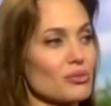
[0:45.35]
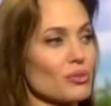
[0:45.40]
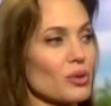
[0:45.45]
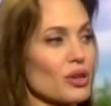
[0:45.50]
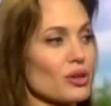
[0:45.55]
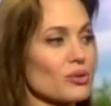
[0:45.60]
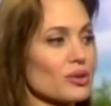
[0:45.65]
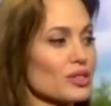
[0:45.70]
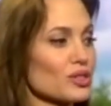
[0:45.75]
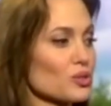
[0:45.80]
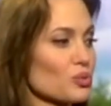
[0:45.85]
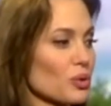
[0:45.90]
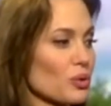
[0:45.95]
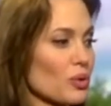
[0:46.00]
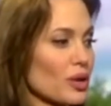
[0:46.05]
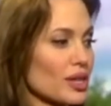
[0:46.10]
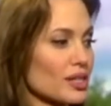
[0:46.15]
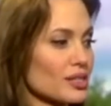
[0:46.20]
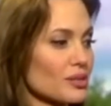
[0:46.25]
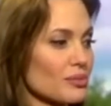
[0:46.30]
one of the reasons we
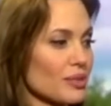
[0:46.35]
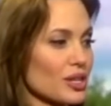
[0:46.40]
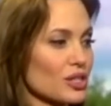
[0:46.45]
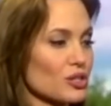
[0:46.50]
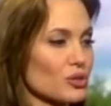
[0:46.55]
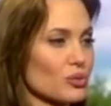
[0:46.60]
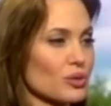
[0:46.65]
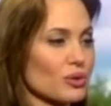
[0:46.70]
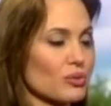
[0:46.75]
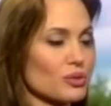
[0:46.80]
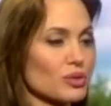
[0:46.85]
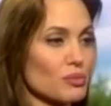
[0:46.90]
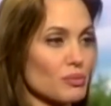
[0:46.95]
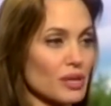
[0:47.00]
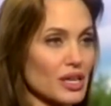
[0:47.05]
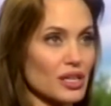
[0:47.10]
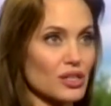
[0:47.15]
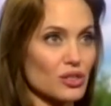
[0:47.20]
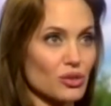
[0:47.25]
wanted to make sure it was me